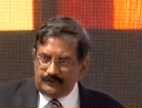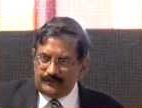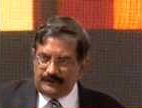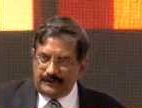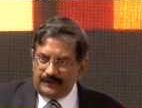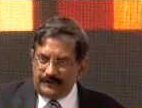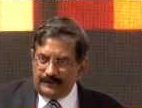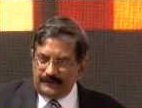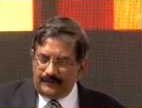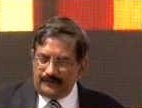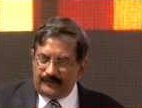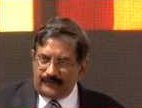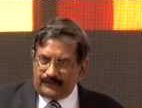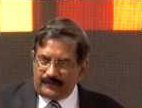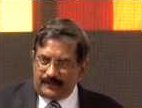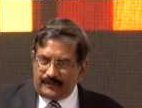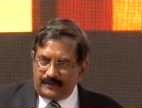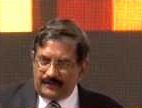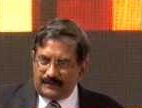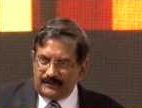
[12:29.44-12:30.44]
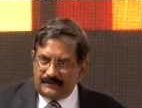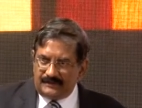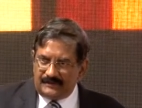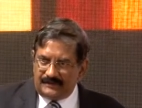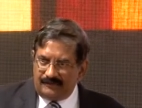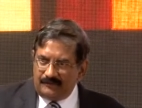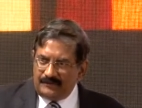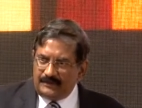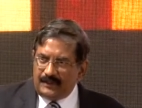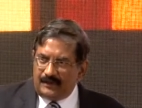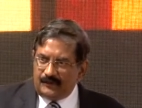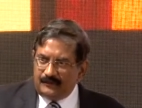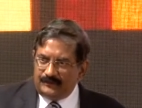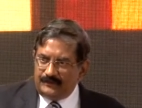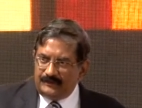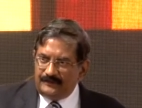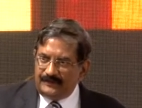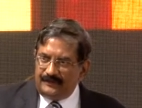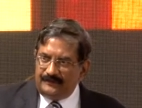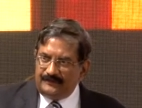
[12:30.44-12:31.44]
the
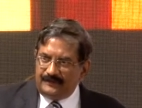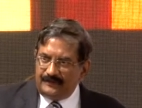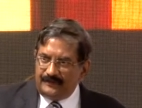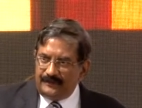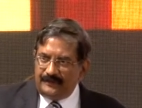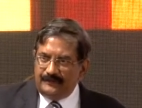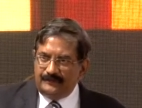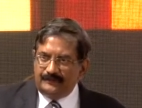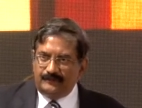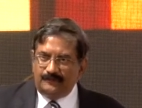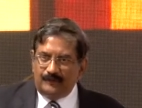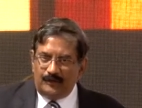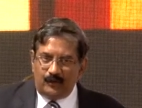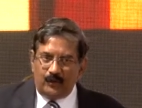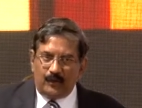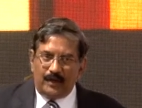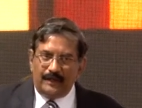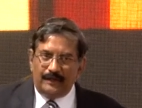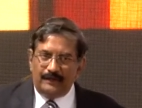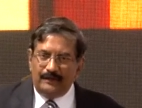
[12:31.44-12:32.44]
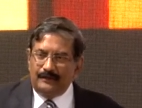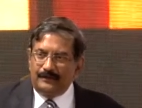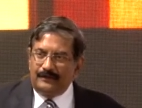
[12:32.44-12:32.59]
7,000 Zensarians worldwide,